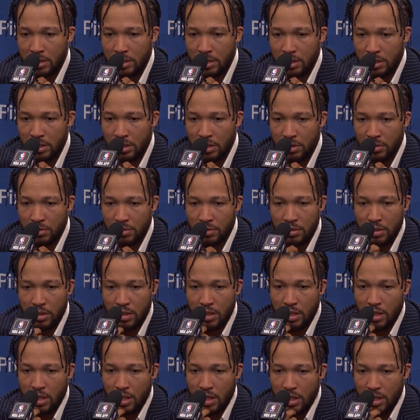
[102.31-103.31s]
And so,
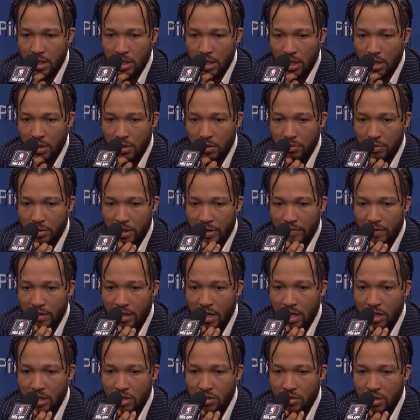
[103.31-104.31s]
no, we have a
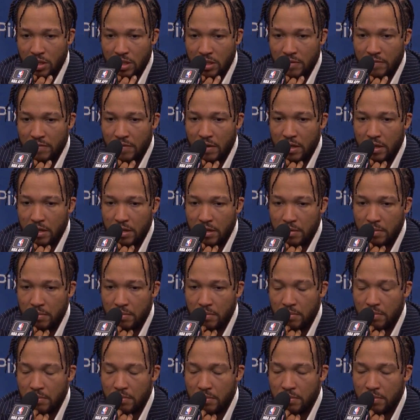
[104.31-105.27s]
lot of trust and faith in him.